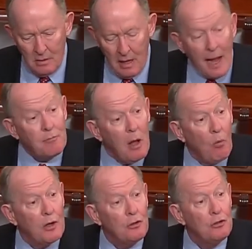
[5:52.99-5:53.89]
I'm not
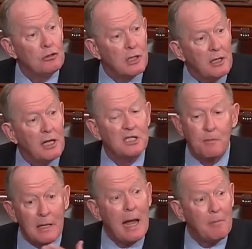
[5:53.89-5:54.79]
one who usually does,
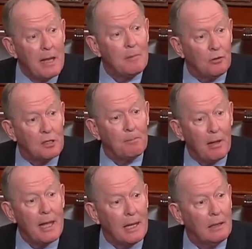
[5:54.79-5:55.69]
but I'm able to
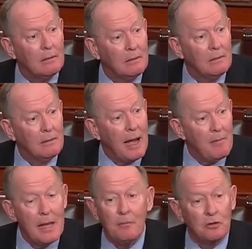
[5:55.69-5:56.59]
play.
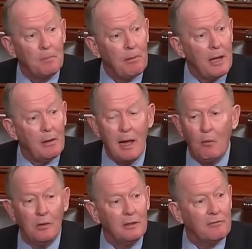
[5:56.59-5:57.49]
I'm able to play or I
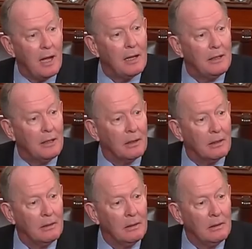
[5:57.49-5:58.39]
wouldn't have gotten here.
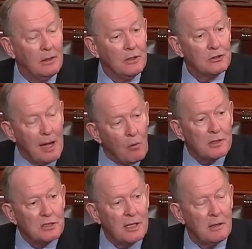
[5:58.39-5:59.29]
So I
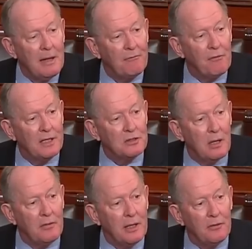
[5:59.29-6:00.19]
want to say to my friends
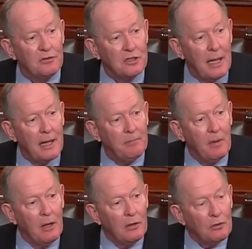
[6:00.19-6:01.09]
on the other side
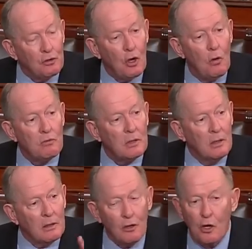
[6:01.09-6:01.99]
don't
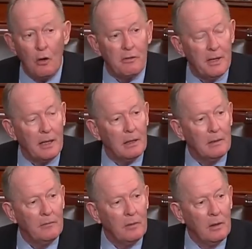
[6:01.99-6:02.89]
go there.
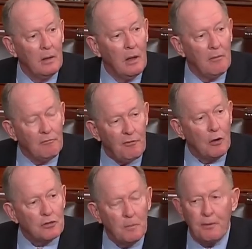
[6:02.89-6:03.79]

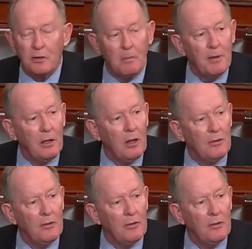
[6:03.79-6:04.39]
Vote to put the bill on